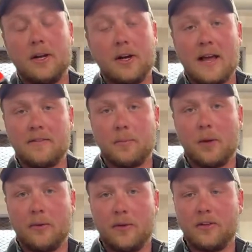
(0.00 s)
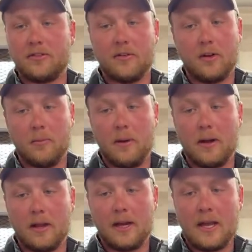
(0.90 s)
You're gonna have to play with this a little
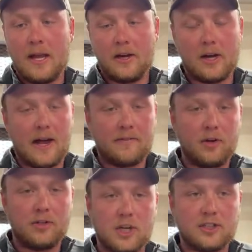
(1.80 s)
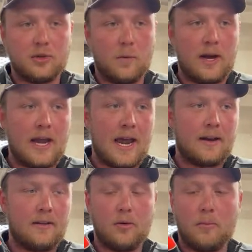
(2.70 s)
bit. Like you're gonna have to adjust your weight, add
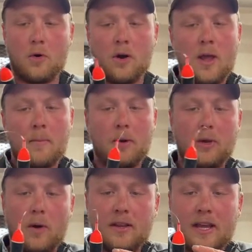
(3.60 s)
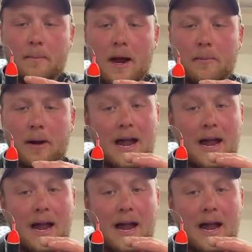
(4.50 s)
a little more, but you want that bobber.